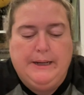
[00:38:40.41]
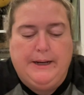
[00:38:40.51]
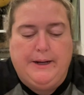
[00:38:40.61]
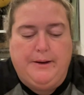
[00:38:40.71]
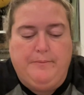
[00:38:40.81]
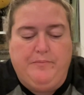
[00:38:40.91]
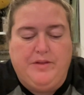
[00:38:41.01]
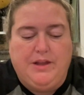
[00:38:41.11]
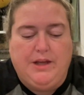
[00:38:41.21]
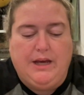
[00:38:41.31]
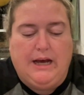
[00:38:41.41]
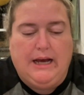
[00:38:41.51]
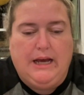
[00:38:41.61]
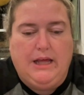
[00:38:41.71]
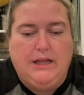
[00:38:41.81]
The
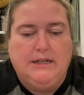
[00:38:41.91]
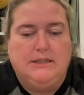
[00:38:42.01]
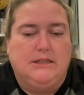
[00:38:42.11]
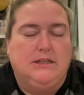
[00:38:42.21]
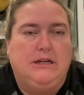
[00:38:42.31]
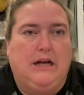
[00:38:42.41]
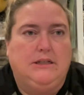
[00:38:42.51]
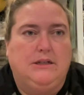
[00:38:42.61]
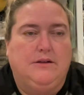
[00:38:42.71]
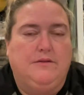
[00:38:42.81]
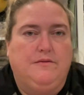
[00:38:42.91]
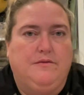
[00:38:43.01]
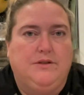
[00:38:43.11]
guy is a detective,